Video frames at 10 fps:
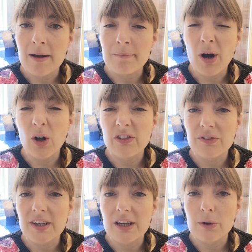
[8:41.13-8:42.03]
Part
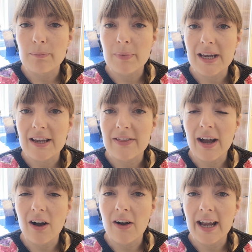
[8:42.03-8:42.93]
of it could be that
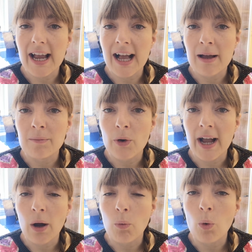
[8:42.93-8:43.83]
I am not
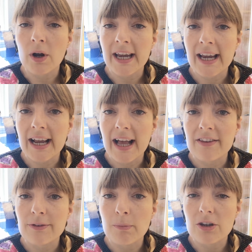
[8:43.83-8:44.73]
out walking
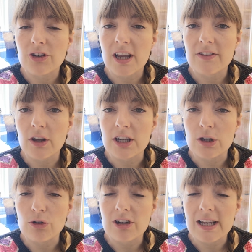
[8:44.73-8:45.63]
as much as I
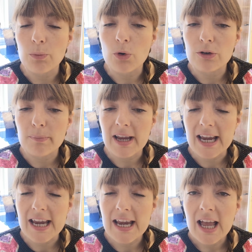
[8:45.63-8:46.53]
usually would
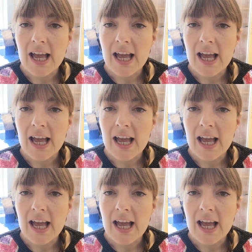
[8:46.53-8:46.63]
be.